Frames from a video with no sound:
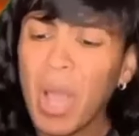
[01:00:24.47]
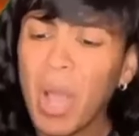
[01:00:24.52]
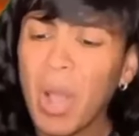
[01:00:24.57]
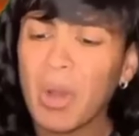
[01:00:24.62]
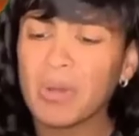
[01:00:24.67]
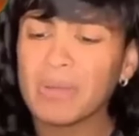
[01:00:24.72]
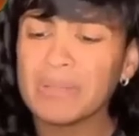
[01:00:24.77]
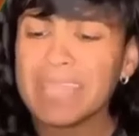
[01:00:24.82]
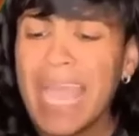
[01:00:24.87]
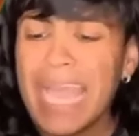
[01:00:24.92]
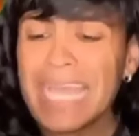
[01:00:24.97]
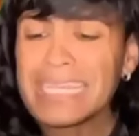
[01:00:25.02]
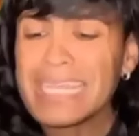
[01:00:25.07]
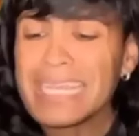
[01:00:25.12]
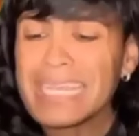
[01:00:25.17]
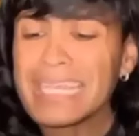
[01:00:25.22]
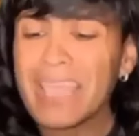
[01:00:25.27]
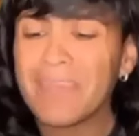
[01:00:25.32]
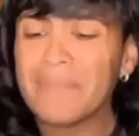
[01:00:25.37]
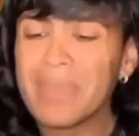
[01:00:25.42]
No, Dad
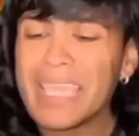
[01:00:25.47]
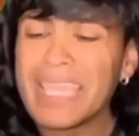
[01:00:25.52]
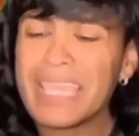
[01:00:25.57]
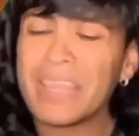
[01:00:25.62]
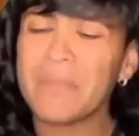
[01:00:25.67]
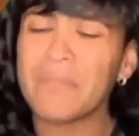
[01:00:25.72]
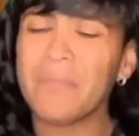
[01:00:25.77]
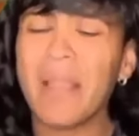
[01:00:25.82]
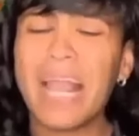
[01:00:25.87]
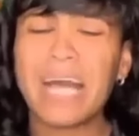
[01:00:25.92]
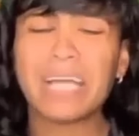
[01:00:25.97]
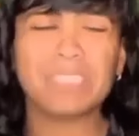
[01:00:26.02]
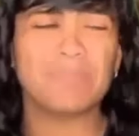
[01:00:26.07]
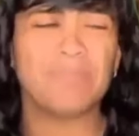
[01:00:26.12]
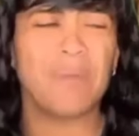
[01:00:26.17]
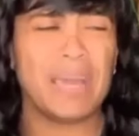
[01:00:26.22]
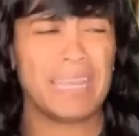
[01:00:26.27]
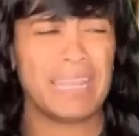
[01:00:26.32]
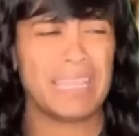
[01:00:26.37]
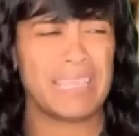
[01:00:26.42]
didn't give me any
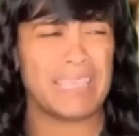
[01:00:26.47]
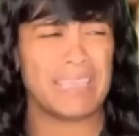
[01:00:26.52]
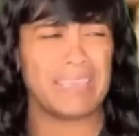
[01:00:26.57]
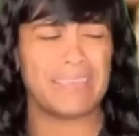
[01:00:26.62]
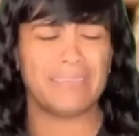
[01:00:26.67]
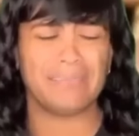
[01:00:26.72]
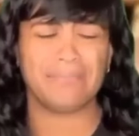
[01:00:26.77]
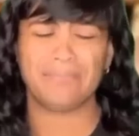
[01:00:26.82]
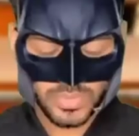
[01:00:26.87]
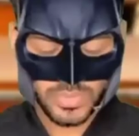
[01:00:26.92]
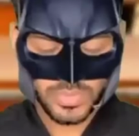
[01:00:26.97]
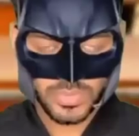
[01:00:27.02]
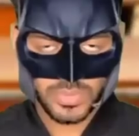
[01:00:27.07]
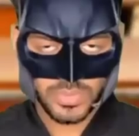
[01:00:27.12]
lunch money.